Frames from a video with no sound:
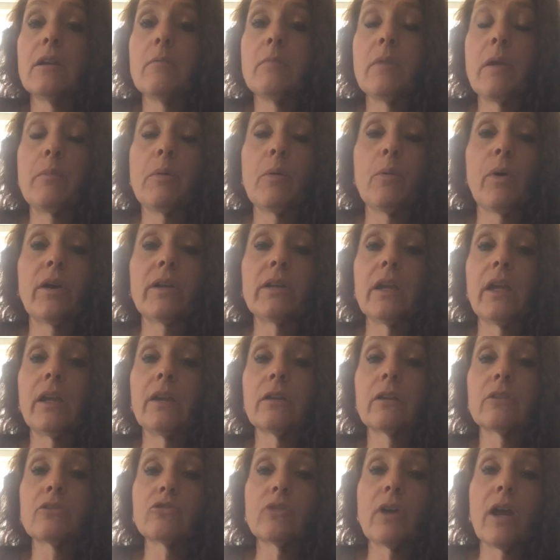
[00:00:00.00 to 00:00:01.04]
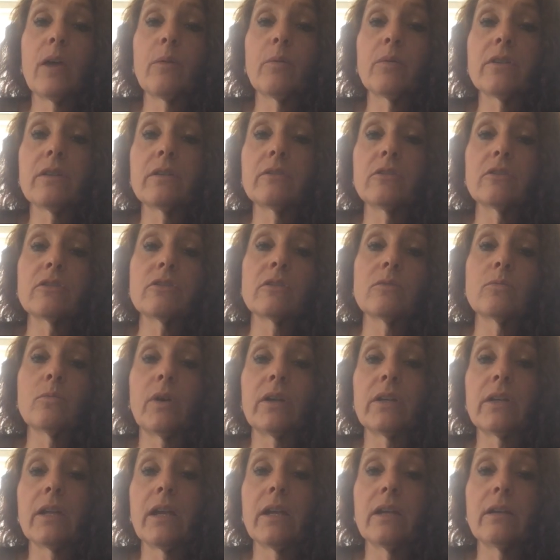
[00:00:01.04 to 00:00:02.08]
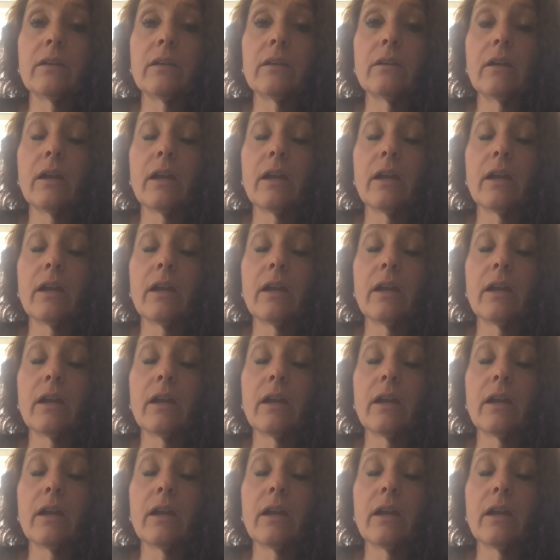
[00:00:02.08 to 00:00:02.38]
Maybe one day you can try it with addition, one day,